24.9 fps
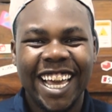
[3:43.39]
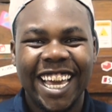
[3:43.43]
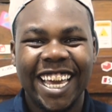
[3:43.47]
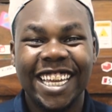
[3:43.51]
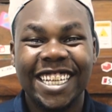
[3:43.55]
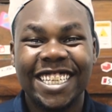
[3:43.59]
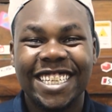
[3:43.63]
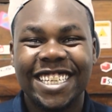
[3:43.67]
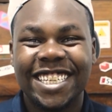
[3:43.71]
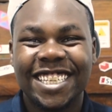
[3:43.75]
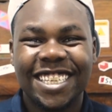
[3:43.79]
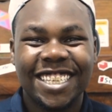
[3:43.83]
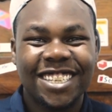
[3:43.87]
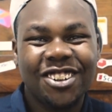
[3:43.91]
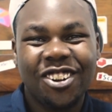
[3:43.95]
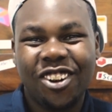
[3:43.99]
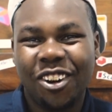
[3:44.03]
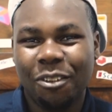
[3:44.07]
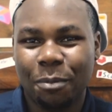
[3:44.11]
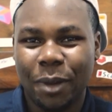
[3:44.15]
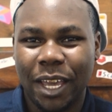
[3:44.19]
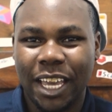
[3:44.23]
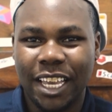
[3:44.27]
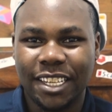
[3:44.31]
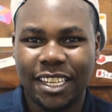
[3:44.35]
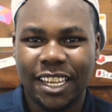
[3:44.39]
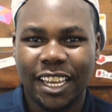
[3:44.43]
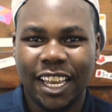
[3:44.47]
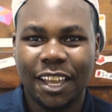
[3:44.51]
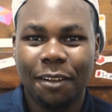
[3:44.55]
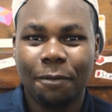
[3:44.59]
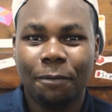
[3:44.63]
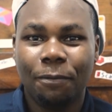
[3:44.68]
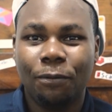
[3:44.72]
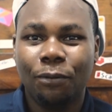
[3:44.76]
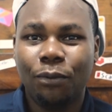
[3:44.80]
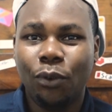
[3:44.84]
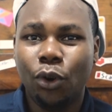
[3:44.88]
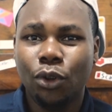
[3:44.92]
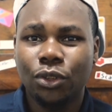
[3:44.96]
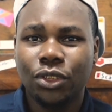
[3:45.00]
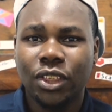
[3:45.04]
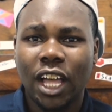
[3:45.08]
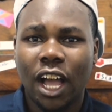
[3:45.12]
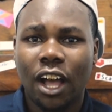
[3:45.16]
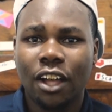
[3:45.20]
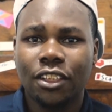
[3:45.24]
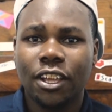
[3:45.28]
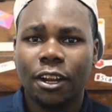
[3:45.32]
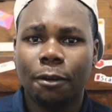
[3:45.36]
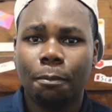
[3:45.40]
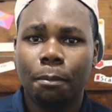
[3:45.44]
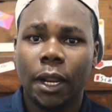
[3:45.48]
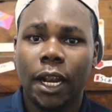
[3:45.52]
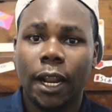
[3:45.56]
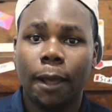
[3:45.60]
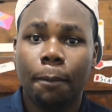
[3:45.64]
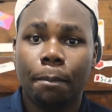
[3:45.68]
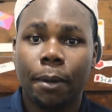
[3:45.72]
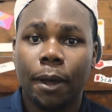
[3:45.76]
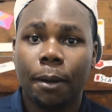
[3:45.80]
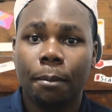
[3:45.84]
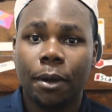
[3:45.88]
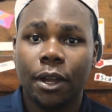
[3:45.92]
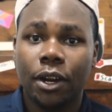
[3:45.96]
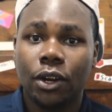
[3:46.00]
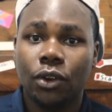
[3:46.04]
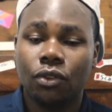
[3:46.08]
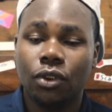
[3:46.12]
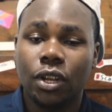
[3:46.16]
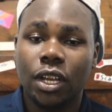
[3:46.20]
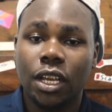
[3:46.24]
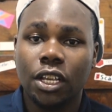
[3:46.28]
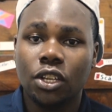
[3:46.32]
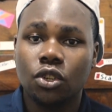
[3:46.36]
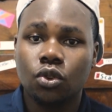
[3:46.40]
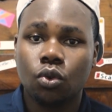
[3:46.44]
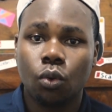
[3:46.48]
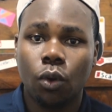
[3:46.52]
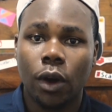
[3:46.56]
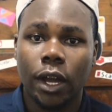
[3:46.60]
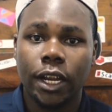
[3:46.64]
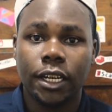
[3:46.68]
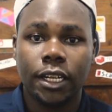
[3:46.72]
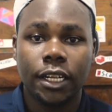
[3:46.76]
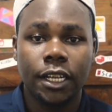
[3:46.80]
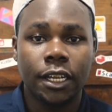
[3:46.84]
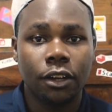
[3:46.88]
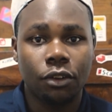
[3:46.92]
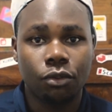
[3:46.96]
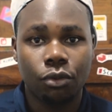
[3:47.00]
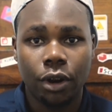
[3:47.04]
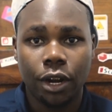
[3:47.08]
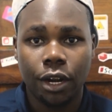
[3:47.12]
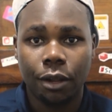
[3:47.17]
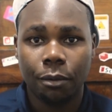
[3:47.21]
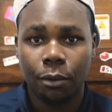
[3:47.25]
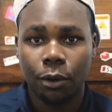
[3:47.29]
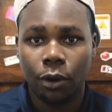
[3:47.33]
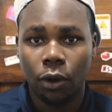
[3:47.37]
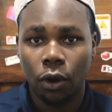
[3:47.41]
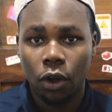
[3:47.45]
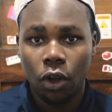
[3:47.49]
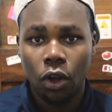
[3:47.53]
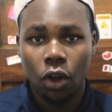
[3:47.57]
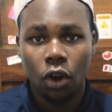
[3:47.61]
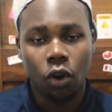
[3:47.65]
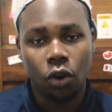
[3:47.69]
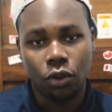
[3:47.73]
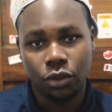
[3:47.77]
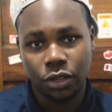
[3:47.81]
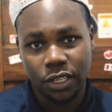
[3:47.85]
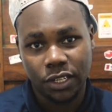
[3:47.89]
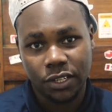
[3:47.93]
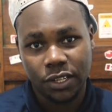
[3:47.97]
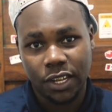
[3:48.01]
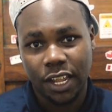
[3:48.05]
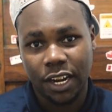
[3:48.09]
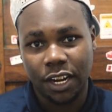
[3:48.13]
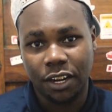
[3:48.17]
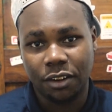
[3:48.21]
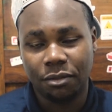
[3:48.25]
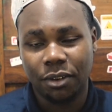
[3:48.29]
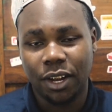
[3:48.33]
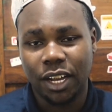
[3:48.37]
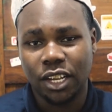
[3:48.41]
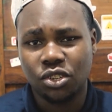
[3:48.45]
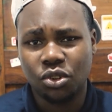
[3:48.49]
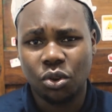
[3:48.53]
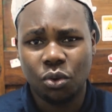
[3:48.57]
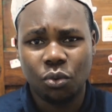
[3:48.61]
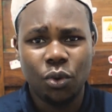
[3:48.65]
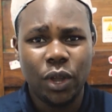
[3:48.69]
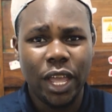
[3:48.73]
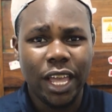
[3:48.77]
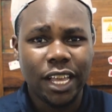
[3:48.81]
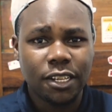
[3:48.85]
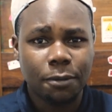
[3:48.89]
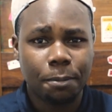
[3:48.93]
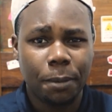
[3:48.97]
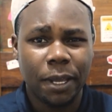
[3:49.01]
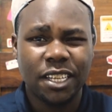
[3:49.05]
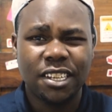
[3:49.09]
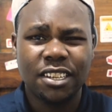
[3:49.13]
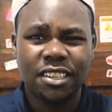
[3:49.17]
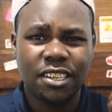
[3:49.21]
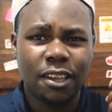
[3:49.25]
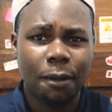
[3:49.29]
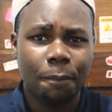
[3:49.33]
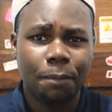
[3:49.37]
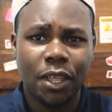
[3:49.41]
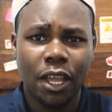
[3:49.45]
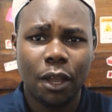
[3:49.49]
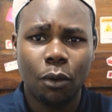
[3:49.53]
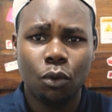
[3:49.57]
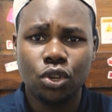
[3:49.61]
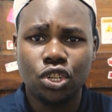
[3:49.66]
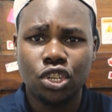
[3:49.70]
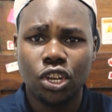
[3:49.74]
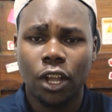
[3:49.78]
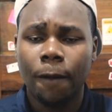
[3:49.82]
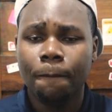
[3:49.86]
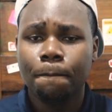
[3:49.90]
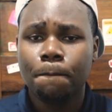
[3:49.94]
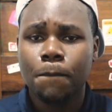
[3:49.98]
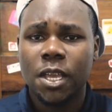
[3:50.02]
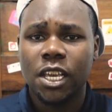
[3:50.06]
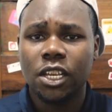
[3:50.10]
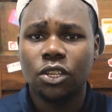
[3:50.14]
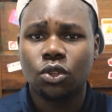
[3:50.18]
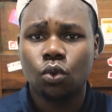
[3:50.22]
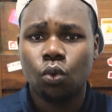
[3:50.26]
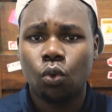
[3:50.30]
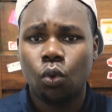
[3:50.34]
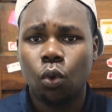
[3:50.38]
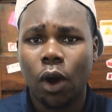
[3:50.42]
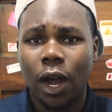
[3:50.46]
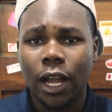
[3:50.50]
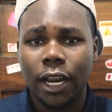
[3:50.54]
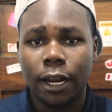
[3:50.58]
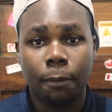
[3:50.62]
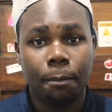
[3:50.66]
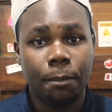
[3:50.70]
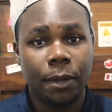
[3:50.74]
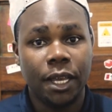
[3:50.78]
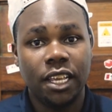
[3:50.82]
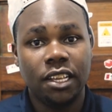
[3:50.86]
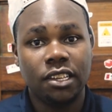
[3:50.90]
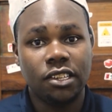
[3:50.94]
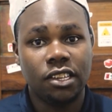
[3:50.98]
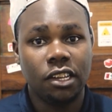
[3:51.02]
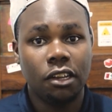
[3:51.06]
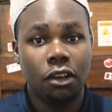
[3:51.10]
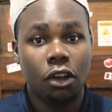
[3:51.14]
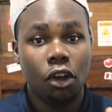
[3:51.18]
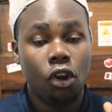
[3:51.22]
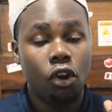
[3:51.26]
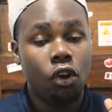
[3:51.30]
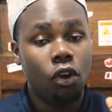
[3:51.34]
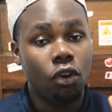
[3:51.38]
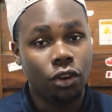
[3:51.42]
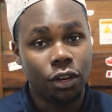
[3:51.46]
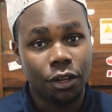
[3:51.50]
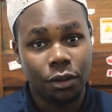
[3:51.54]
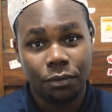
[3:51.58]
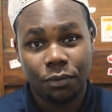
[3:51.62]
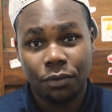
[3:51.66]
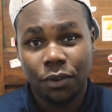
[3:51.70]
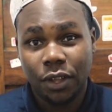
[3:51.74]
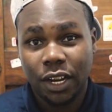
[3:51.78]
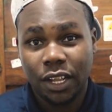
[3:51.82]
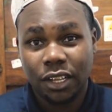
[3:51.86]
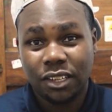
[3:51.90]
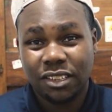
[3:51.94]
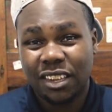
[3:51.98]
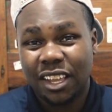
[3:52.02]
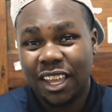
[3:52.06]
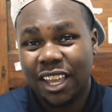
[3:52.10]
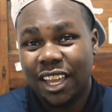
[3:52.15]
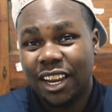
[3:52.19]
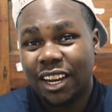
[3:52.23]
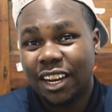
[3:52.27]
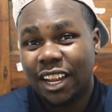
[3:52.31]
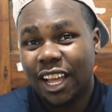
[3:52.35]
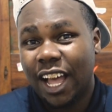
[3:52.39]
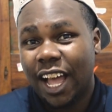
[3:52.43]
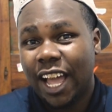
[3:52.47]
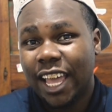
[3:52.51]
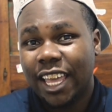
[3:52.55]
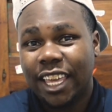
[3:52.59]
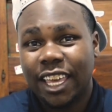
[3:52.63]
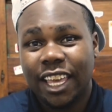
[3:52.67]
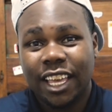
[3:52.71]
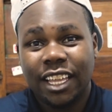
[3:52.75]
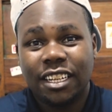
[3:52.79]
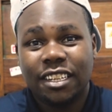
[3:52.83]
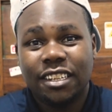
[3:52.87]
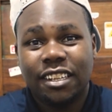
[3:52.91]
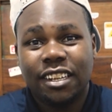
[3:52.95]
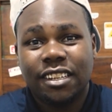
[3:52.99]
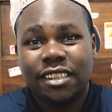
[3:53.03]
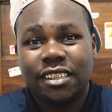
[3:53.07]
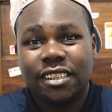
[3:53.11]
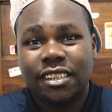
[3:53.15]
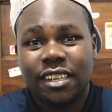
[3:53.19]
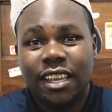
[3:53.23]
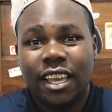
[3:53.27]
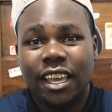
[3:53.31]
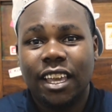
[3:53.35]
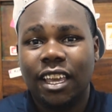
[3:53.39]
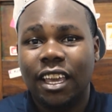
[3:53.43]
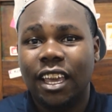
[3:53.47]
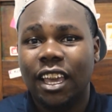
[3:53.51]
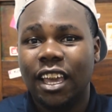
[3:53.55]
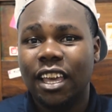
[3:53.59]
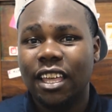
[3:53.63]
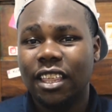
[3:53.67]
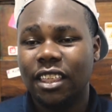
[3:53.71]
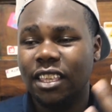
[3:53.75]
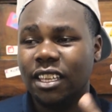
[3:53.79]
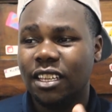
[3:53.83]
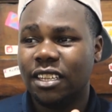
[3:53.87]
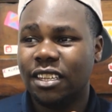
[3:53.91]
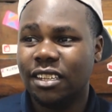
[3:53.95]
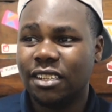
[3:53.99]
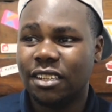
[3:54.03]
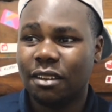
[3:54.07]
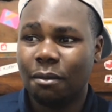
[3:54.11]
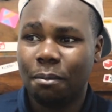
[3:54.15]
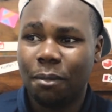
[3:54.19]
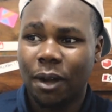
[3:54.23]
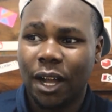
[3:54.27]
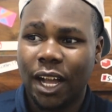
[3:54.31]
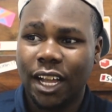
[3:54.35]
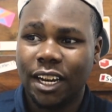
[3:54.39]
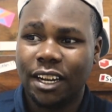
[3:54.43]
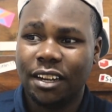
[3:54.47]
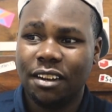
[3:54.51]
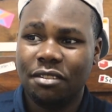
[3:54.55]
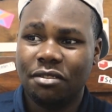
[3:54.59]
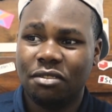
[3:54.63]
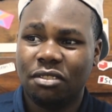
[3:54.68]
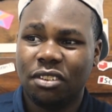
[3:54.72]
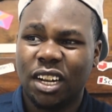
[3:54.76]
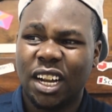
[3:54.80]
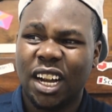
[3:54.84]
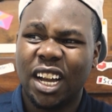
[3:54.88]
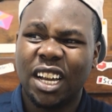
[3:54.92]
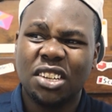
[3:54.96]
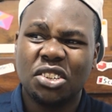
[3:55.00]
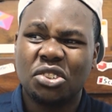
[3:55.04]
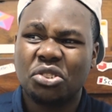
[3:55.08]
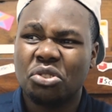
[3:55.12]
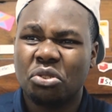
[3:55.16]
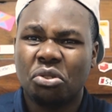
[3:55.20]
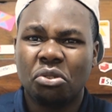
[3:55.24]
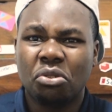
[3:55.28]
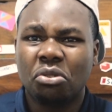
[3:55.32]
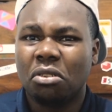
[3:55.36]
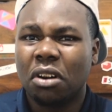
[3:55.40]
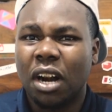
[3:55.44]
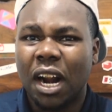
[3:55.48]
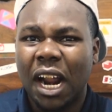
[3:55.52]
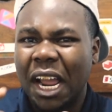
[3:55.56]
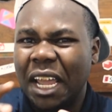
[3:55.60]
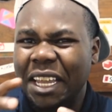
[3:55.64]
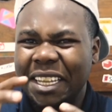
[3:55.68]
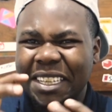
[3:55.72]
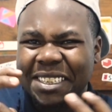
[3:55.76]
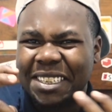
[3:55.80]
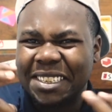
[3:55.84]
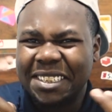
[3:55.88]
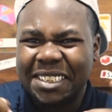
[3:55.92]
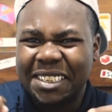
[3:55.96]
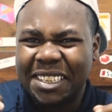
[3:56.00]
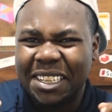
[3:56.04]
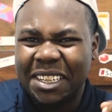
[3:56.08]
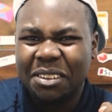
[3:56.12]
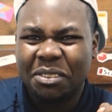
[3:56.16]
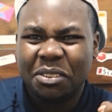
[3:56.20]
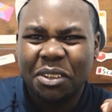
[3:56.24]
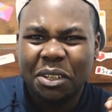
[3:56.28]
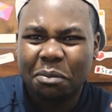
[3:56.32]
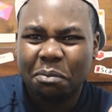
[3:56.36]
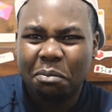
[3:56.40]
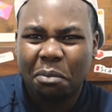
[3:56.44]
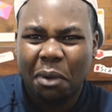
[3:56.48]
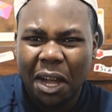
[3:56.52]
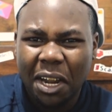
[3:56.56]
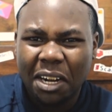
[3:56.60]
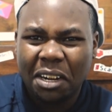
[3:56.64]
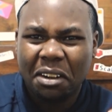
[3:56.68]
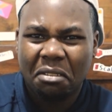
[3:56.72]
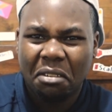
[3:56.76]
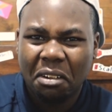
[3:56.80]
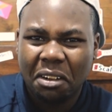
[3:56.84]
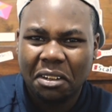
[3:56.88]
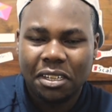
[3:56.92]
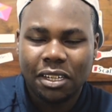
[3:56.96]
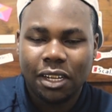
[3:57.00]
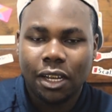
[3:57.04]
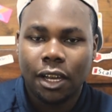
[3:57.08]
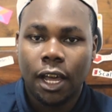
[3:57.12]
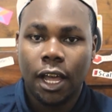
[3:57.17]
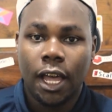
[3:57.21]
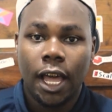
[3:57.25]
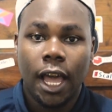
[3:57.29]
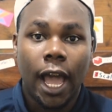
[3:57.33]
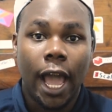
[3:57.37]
It's so amazing, and 4000 mAh battery is quite incredible on this kind of device. So we're expecting something which is quite amazing on Infinix, and I can't just say this is a bad device or I just give it bad critique.